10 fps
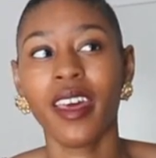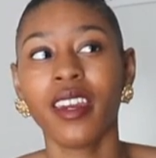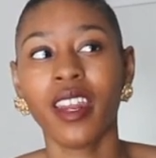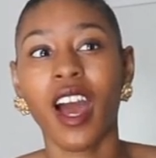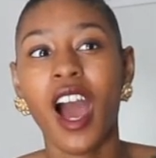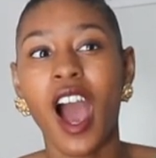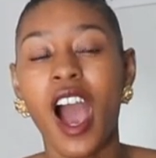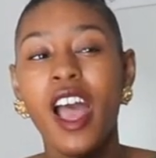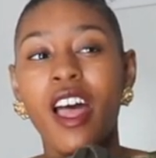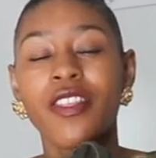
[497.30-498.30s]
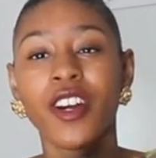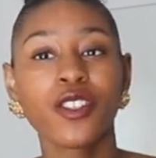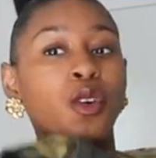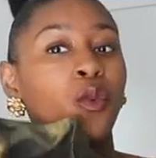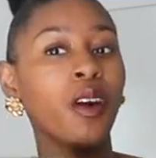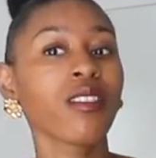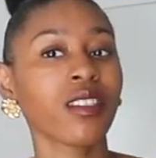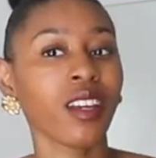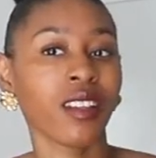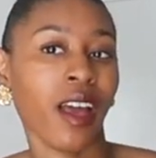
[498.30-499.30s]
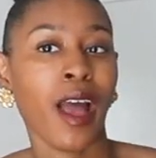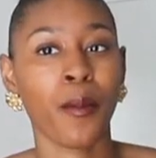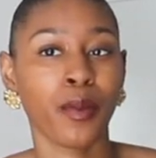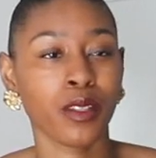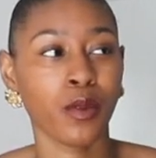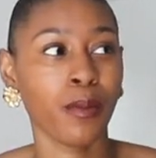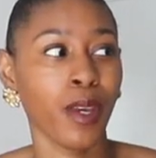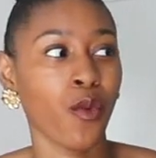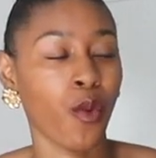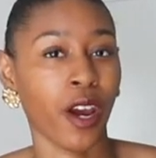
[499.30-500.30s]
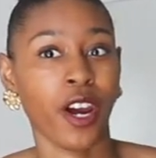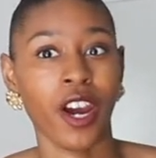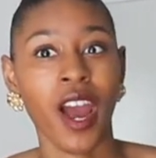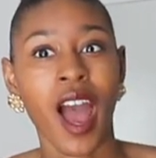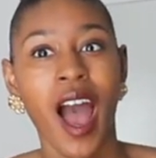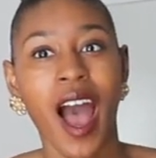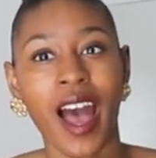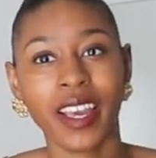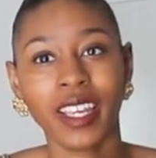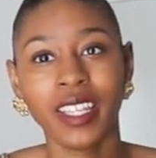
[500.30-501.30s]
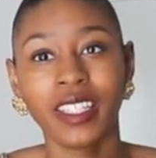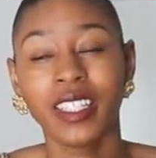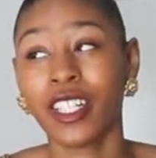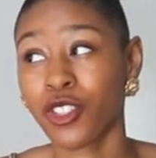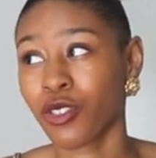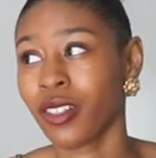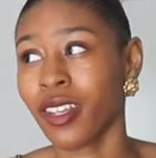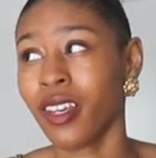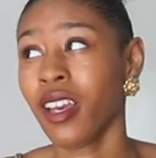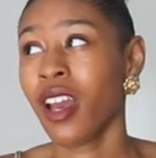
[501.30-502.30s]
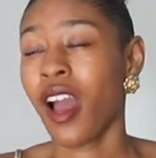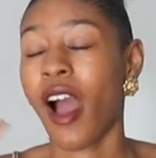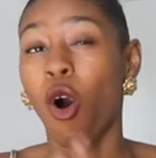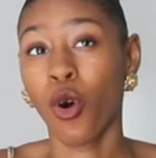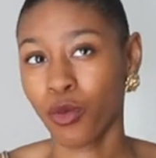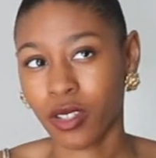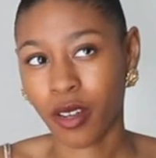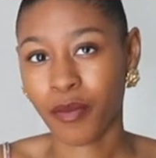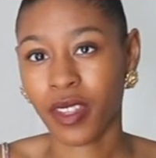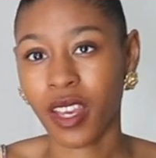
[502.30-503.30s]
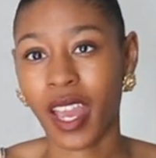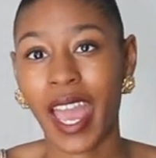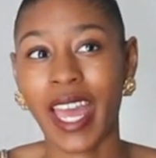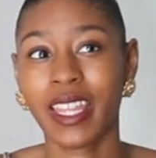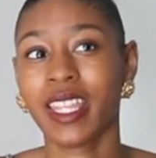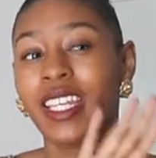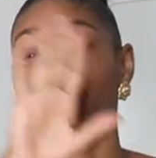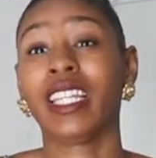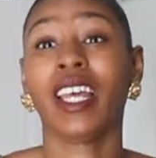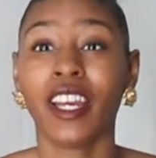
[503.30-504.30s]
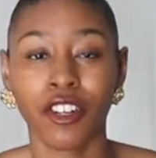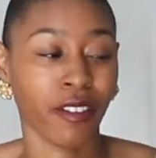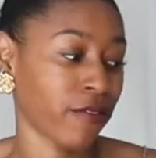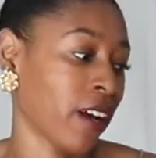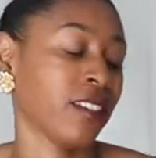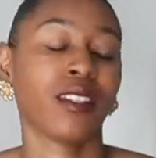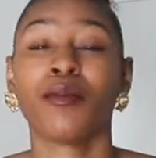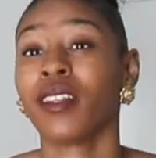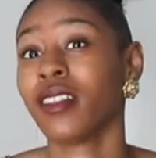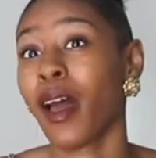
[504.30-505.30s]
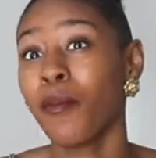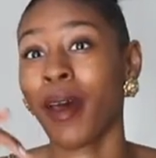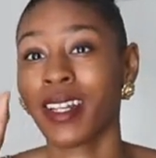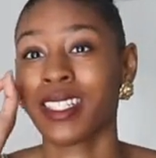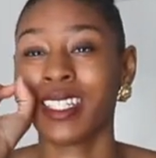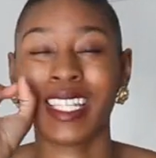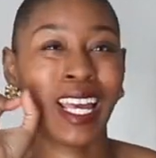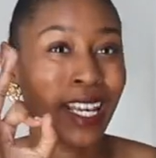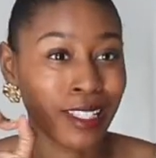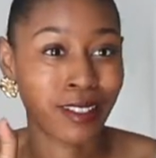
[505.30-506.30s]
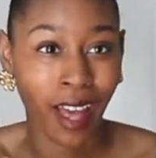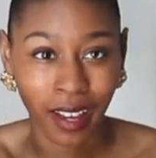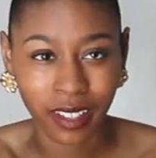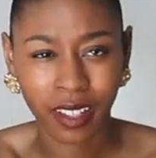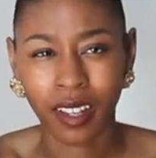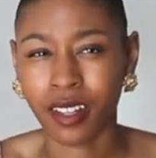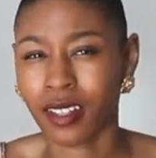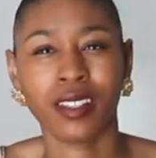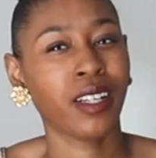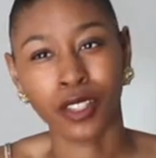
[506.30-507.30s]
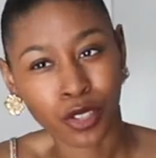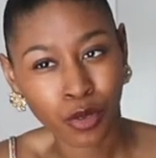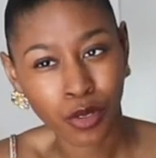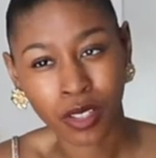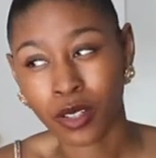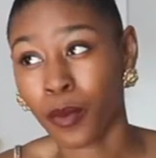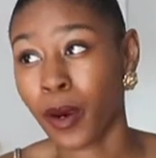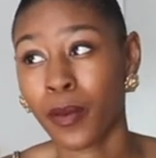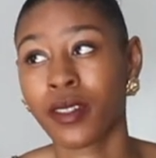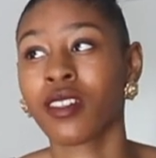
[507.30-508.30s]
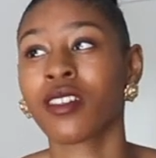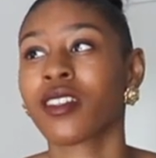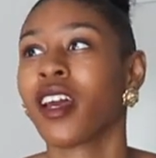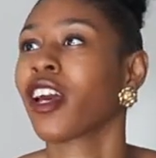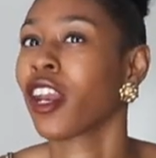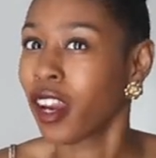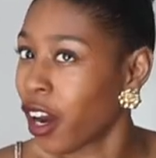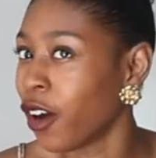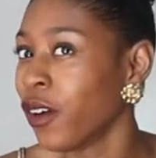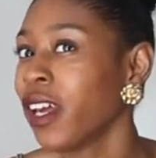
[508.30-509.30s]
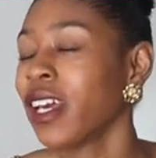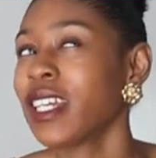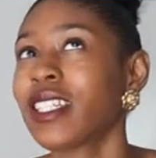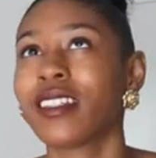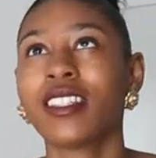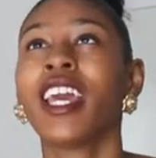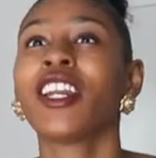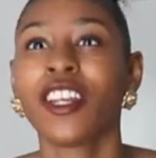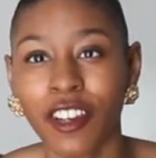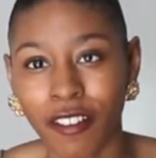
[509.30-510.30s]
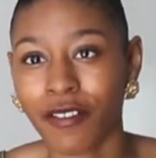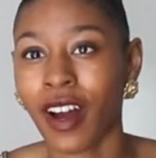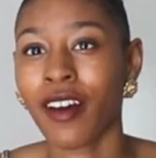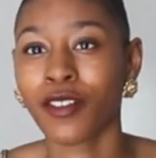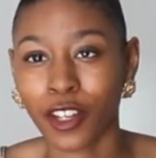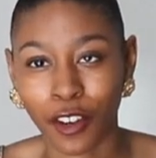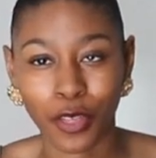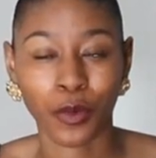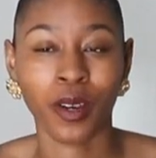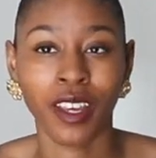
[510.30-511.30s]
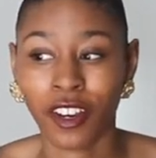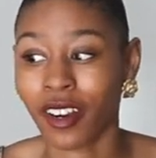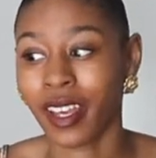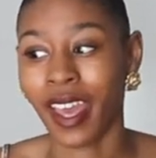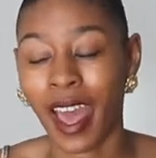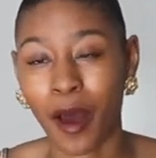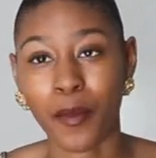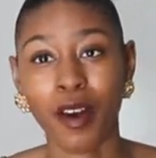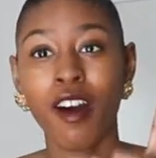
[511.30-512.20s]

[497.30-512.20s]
And there's a weird thing that happens with me where I can literally own something and then later find something that matches exactly. And it's like, did you do this on purpose? And it's like, no. It's a 10-year, 5-year, 3-year gap